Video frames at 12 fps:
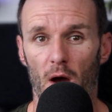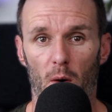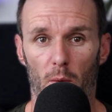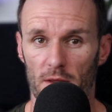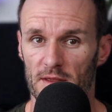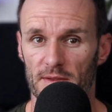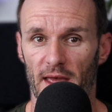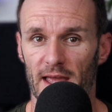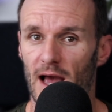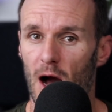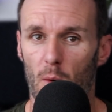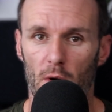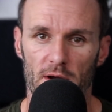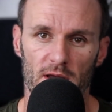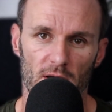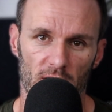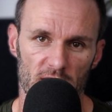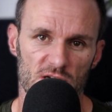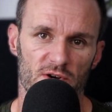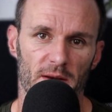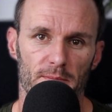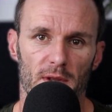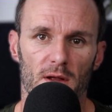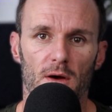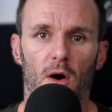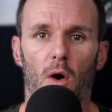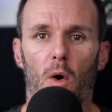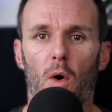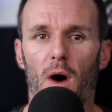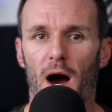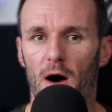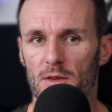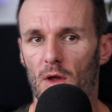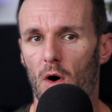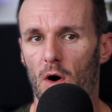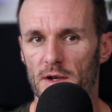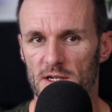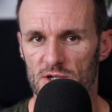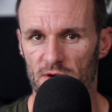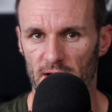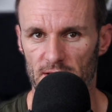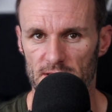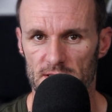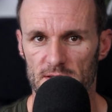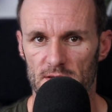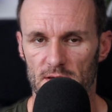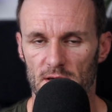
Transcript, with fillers: whether they are working on a treadmill or out on the trails.